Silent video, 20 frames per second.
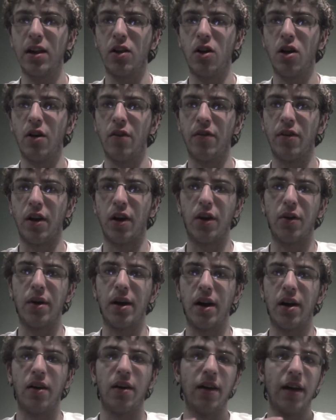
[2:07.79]
along very
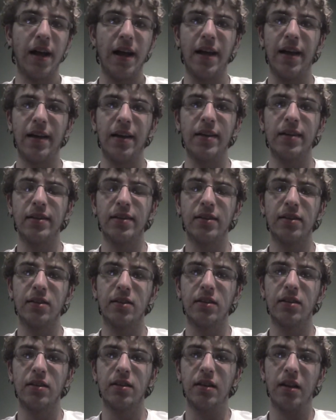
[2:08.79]
well.
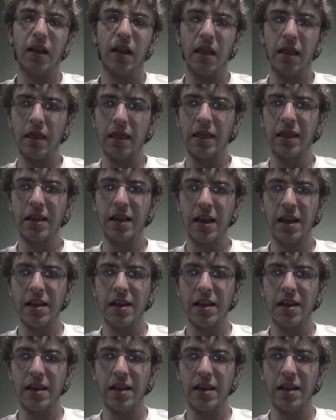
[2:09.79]
And